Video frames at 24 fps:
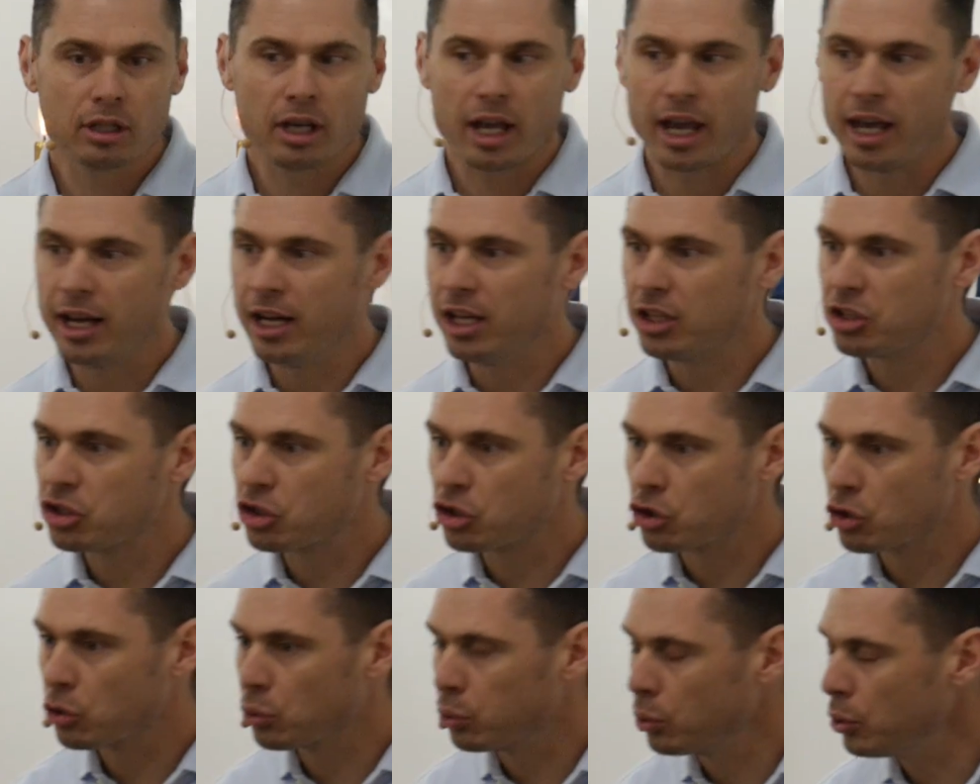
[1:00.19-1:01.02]
and it's
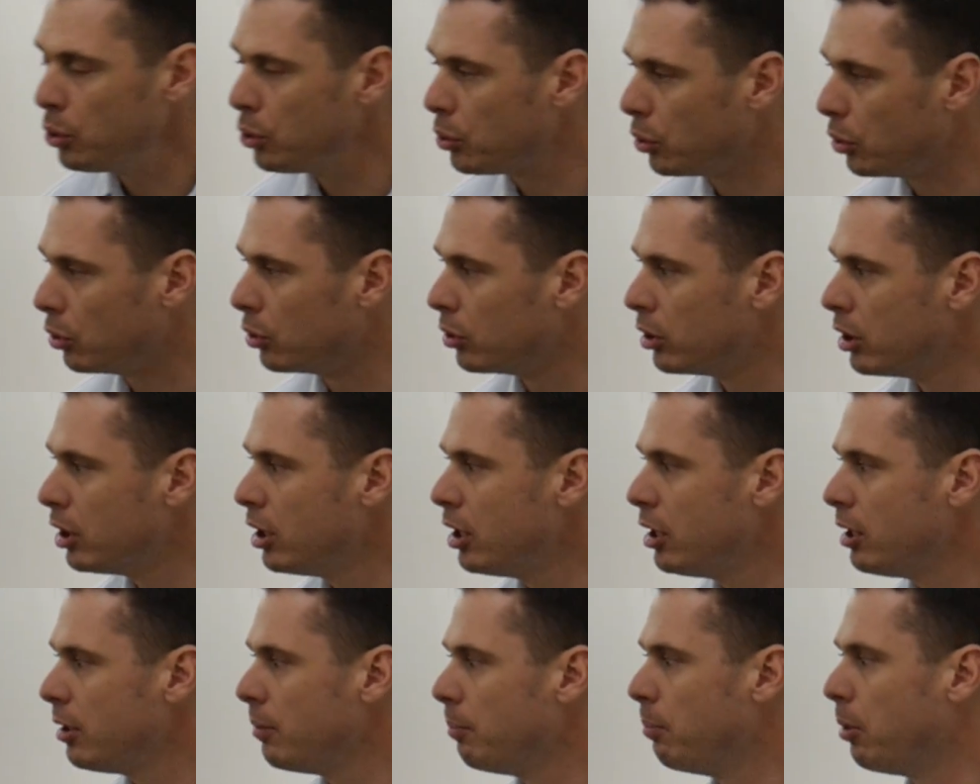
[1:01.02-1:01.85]
true,
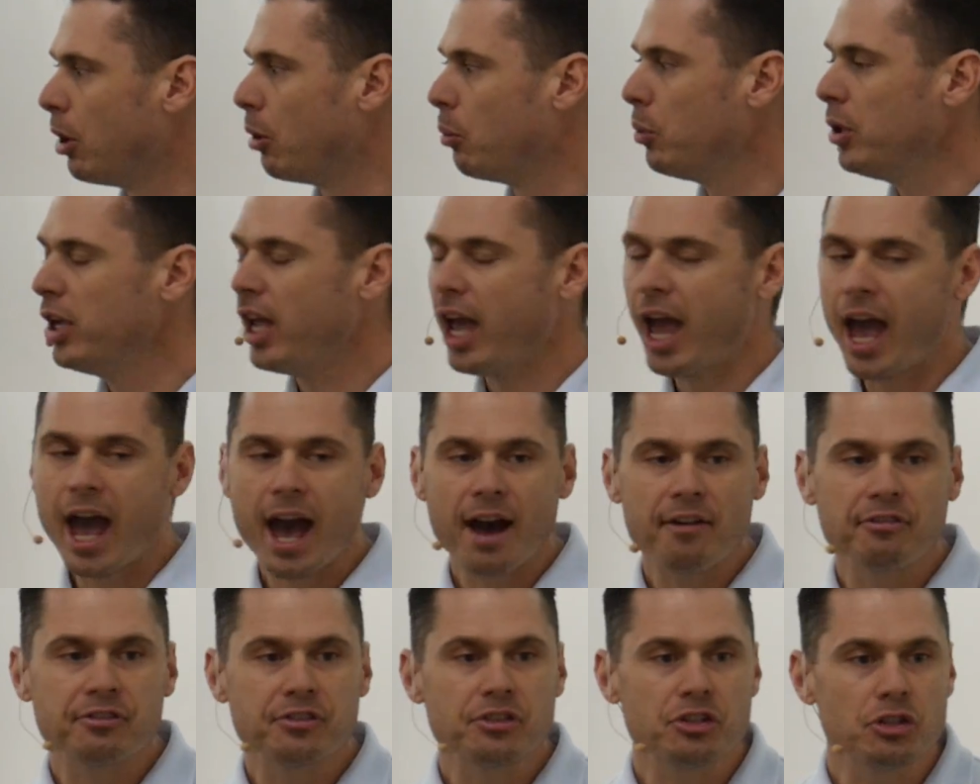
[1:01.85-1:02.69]
but we
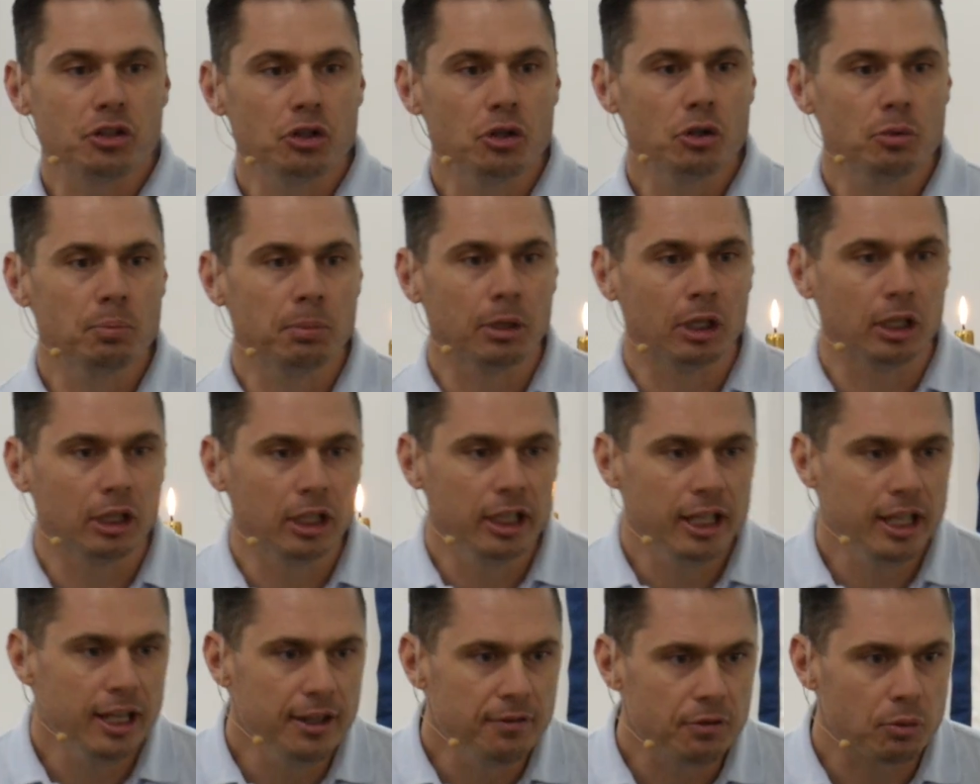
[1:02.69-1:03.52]
have to
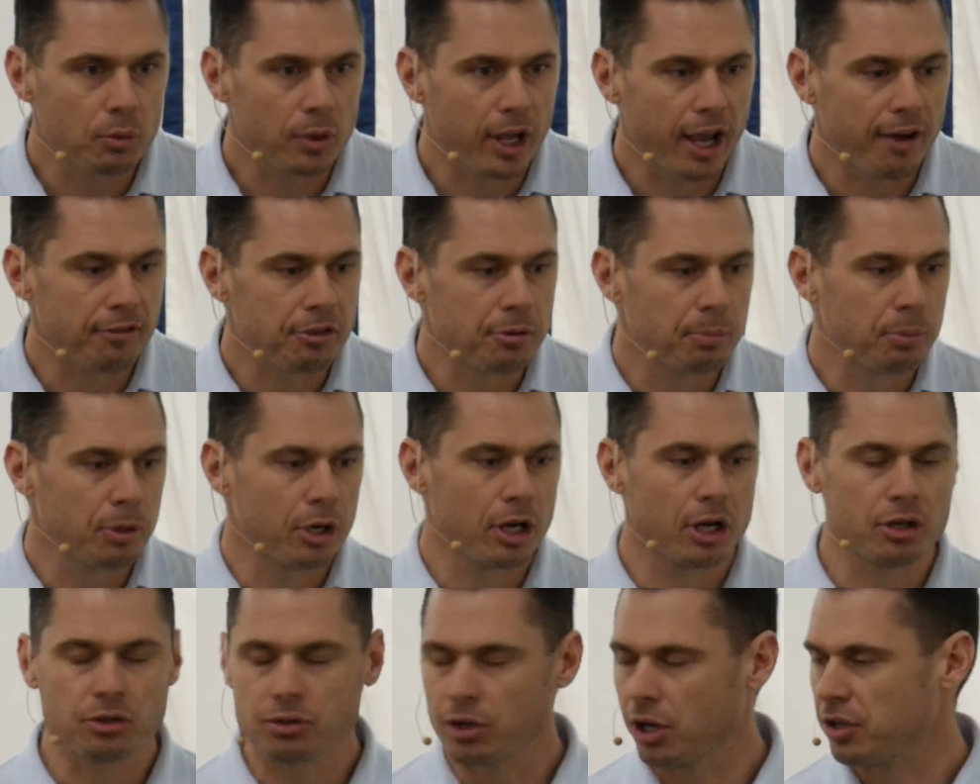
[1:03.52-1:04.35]
believe and we have to
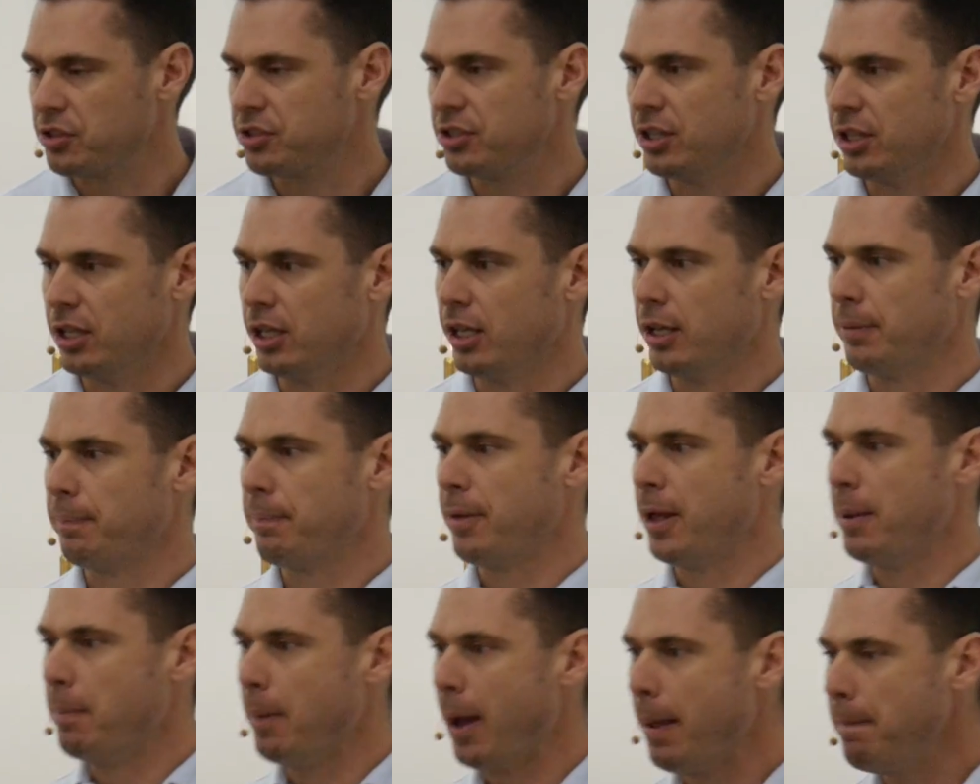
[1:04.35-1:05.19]
put our trust in it.
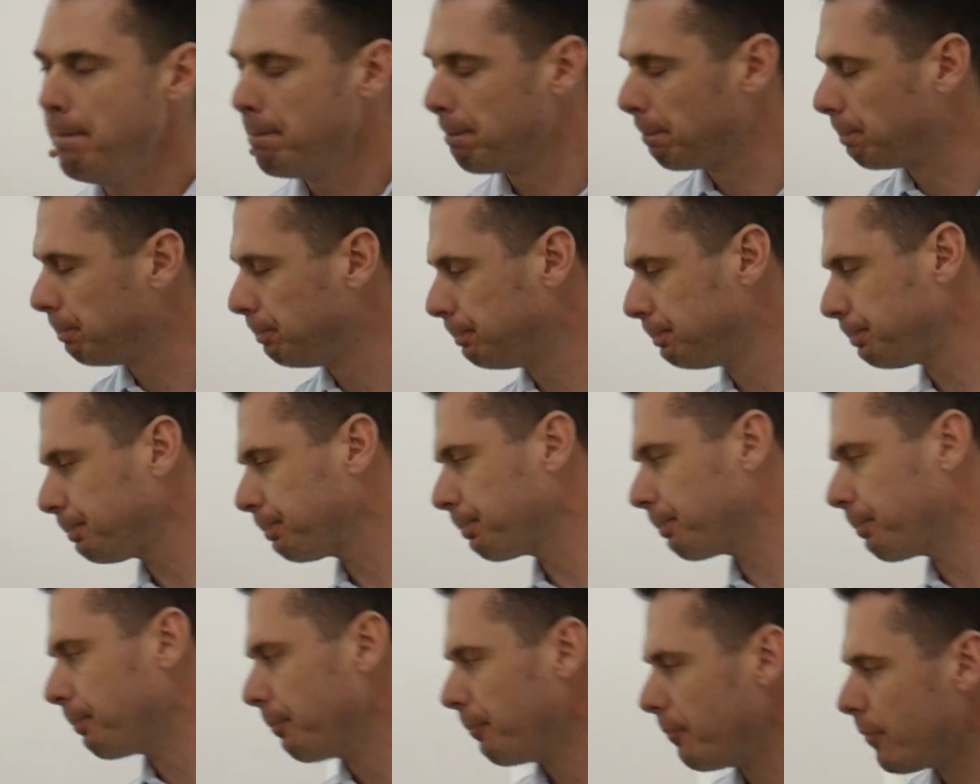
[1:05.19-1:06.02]
Amen?
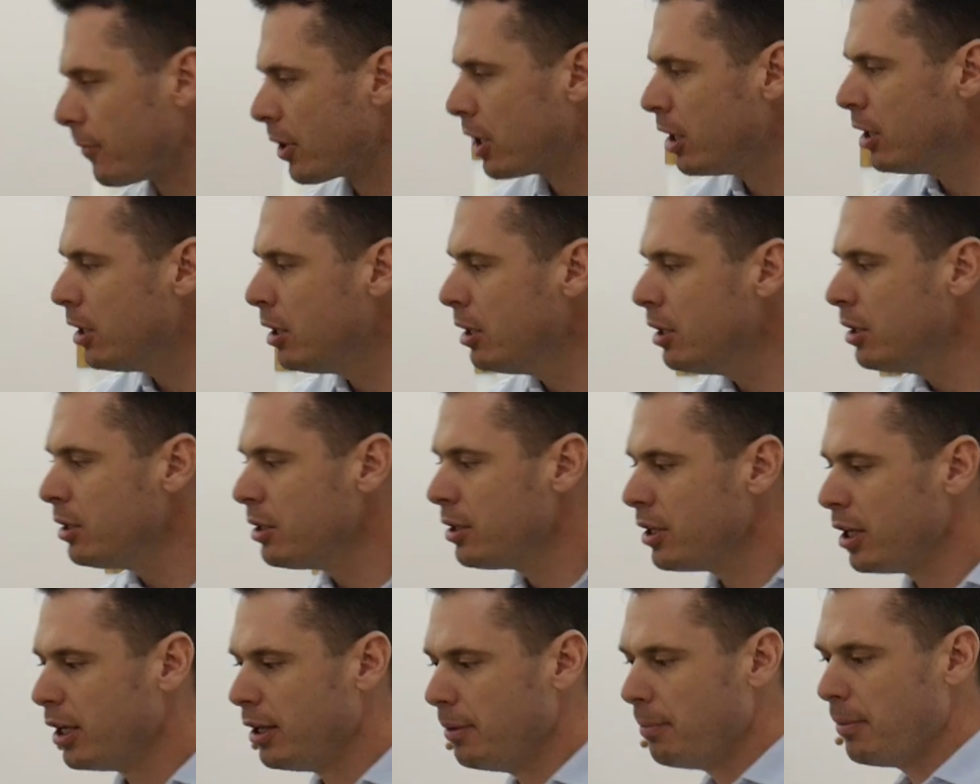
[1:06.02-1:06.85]

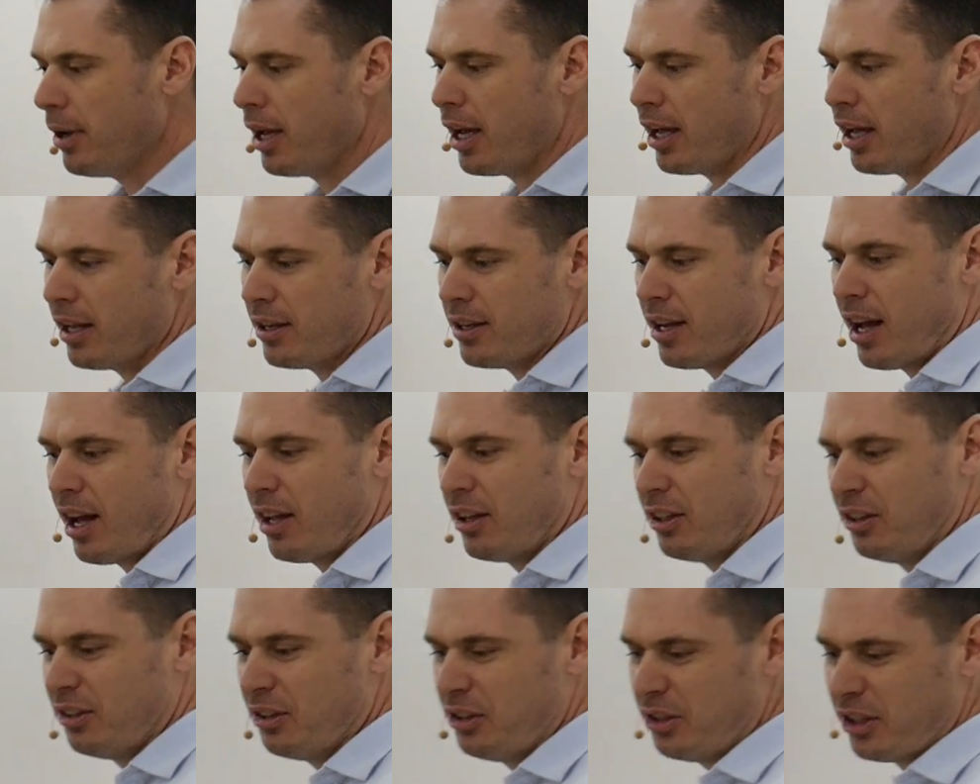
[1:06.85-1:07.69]
Amen.
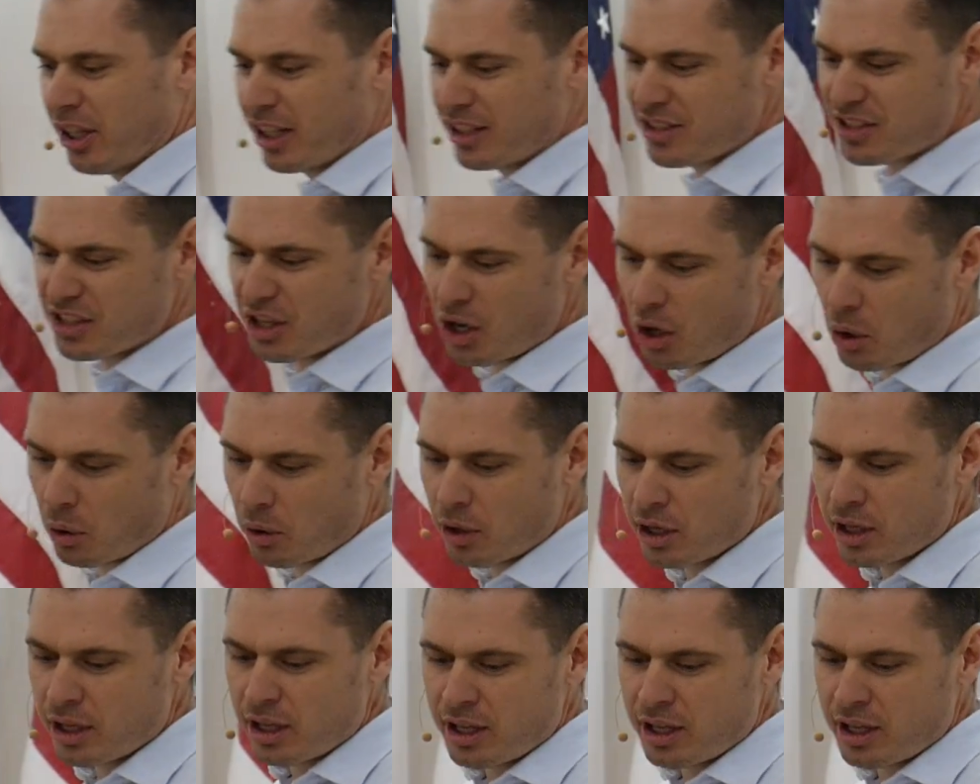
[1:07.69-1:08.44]
Hallelujah. So